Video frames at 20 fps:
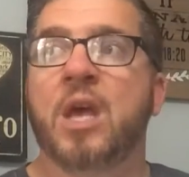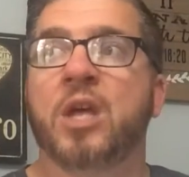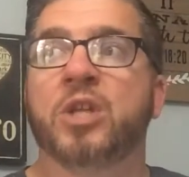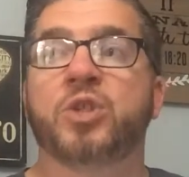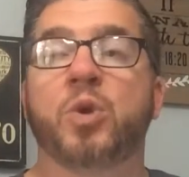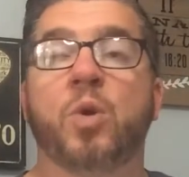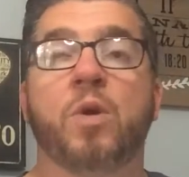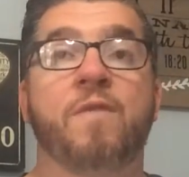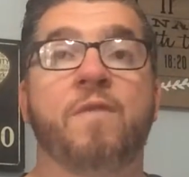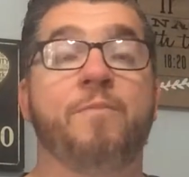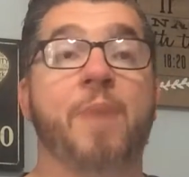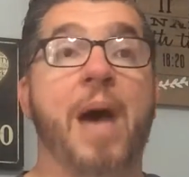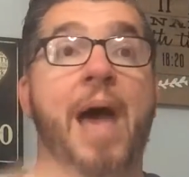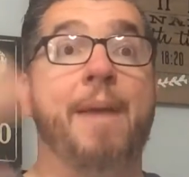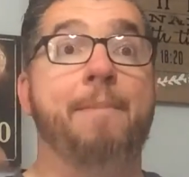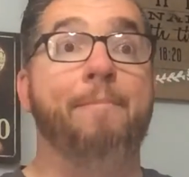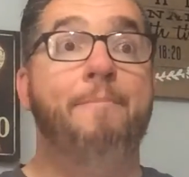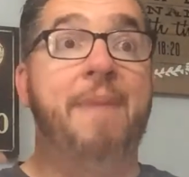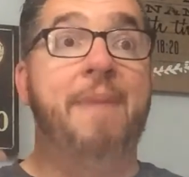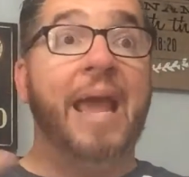Sort of
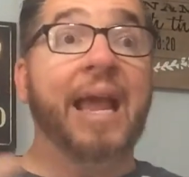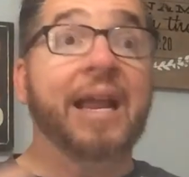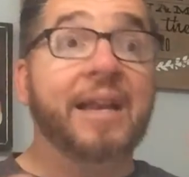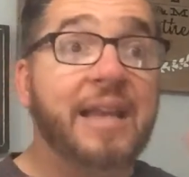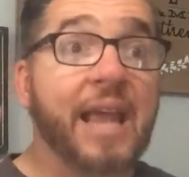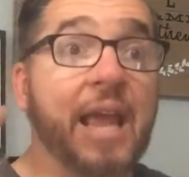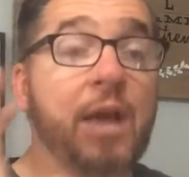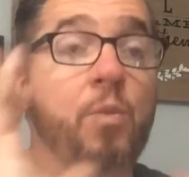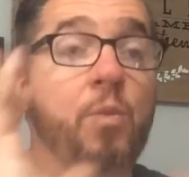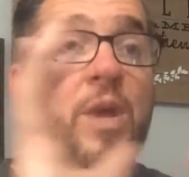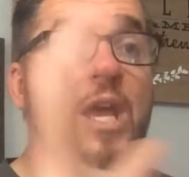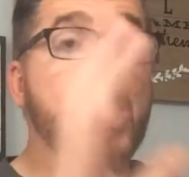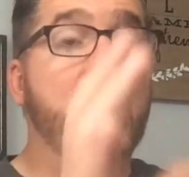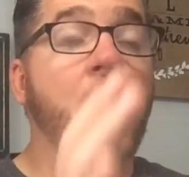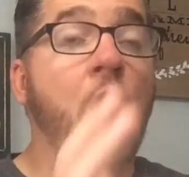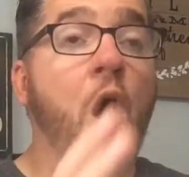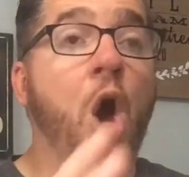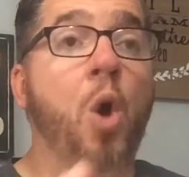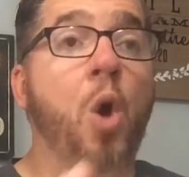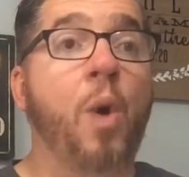by mandate we
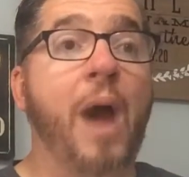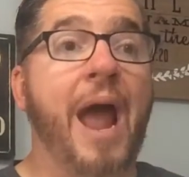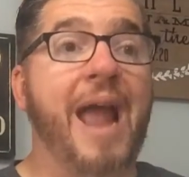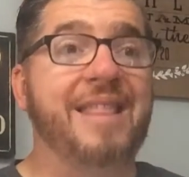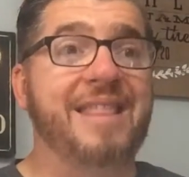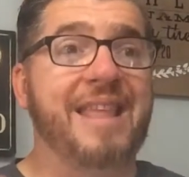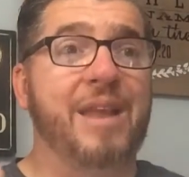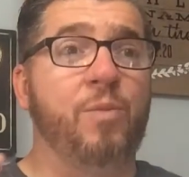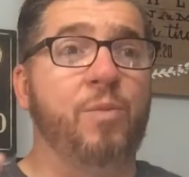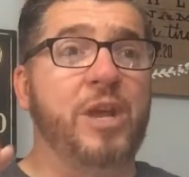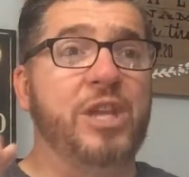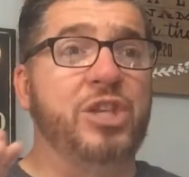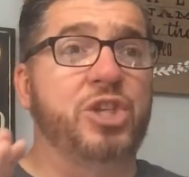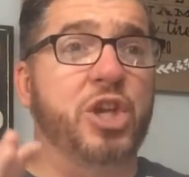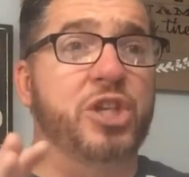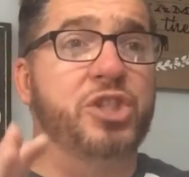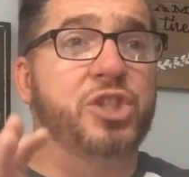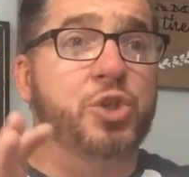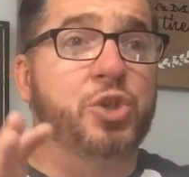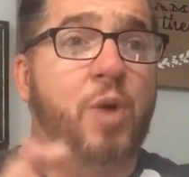go, and then we
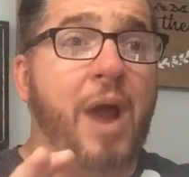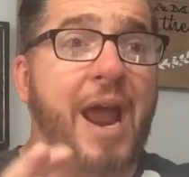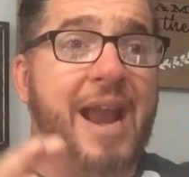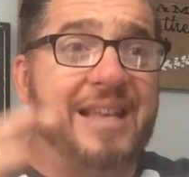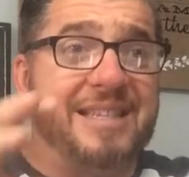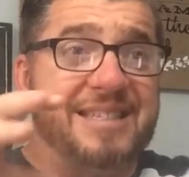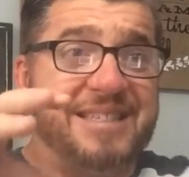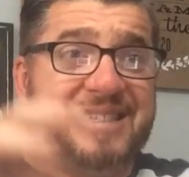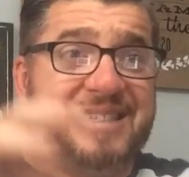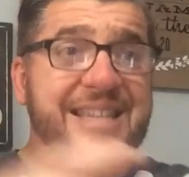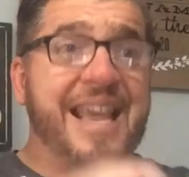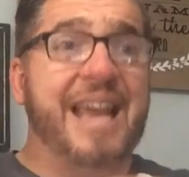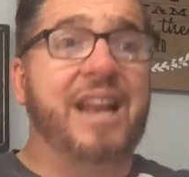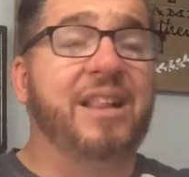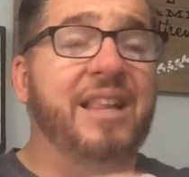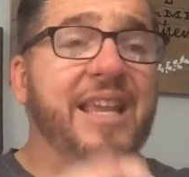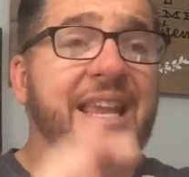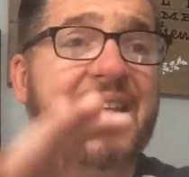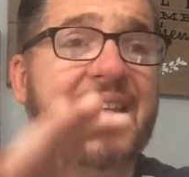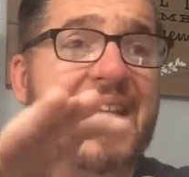just try to
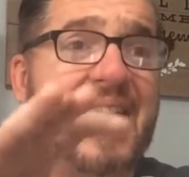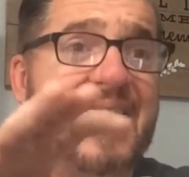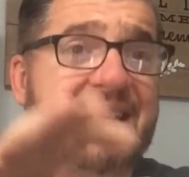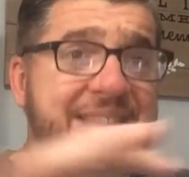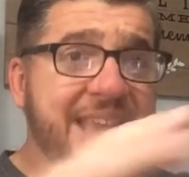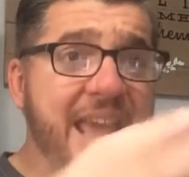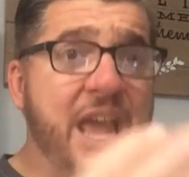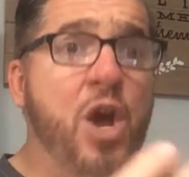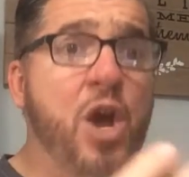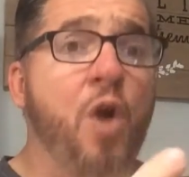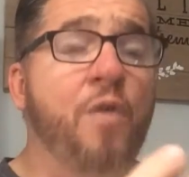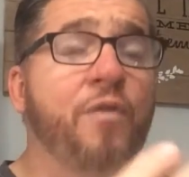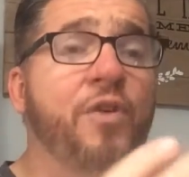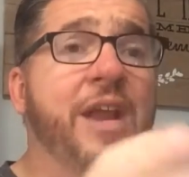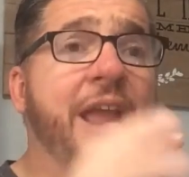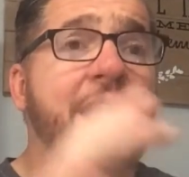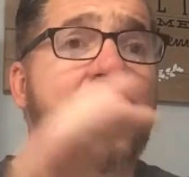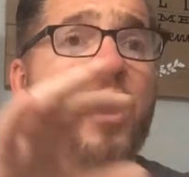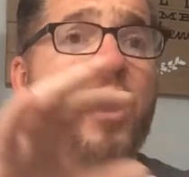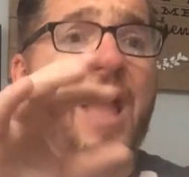settle in and take over
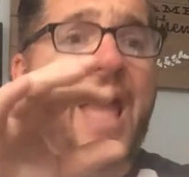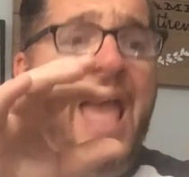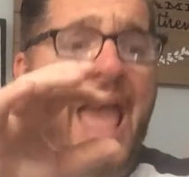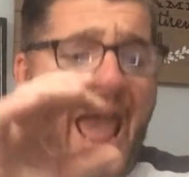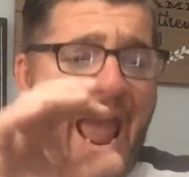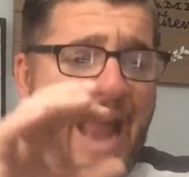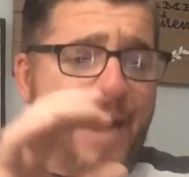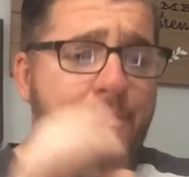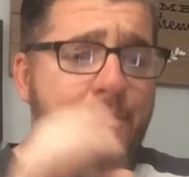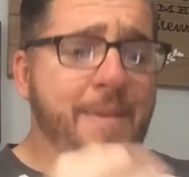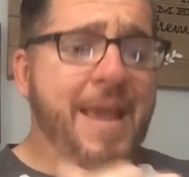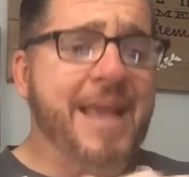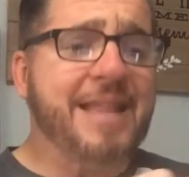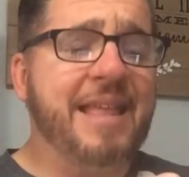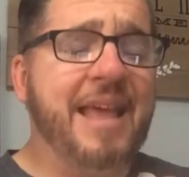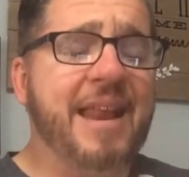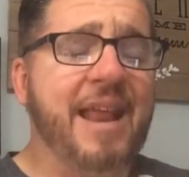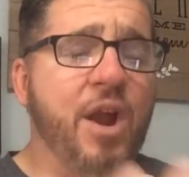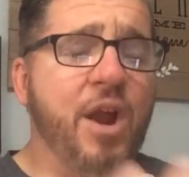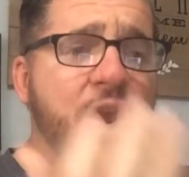an area and make
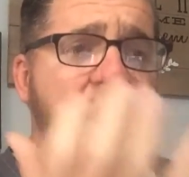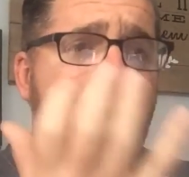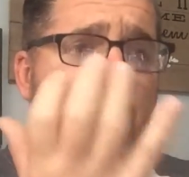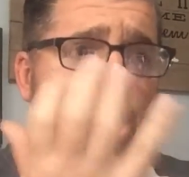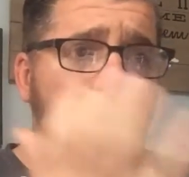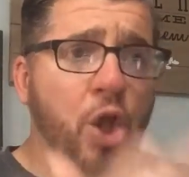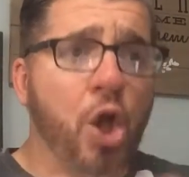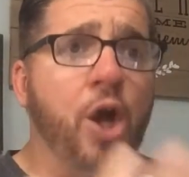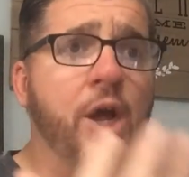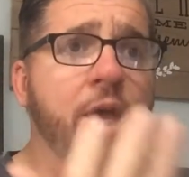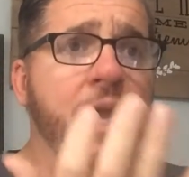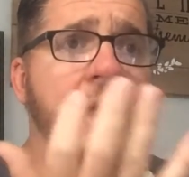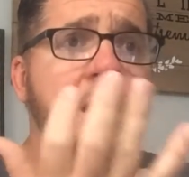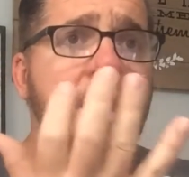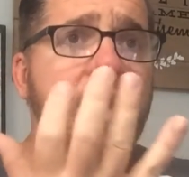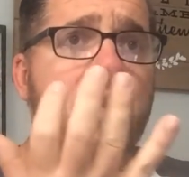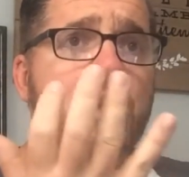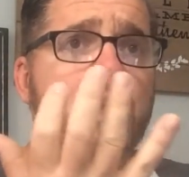that area look